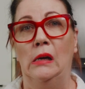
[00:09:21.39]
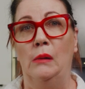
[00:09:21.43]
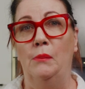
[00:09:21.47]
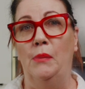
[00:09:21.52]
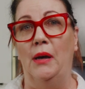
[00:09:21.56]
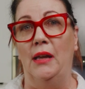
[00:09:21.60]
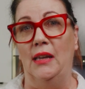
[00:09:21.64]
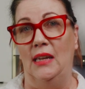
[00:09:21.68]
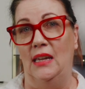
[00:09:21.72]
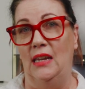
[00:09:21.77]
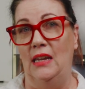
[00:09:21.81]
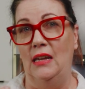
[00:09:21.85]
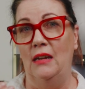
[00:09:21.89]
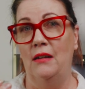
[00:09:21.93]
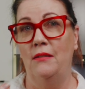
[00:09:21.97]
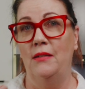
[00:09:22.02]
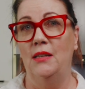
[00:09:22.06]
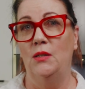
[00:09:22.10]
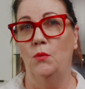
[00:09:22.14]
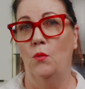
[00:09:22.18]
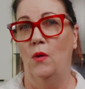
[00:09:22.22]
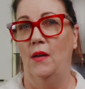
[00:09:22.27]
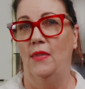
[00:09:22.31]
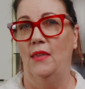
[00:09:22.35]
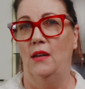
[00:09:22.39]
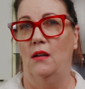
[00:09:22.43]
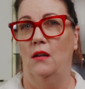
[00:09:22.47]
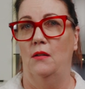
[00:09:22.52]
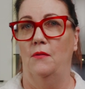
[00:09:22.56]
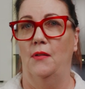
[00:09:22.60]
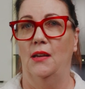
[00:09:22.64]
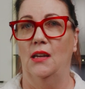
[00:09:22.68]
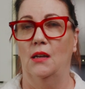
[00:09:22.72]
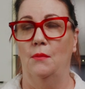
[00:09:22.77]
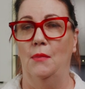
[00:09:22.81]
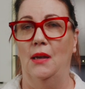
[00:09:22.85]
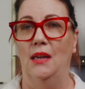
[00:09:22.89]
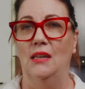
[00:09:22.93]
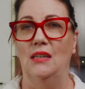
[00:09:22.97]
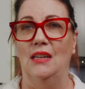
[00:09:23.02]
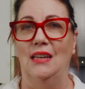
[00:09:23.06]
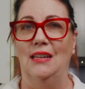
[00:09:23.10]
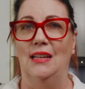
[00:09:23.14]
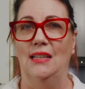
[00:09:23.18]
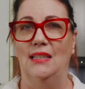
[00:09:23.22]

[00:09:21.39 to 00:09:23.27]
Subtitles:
But here is one that I recommend, and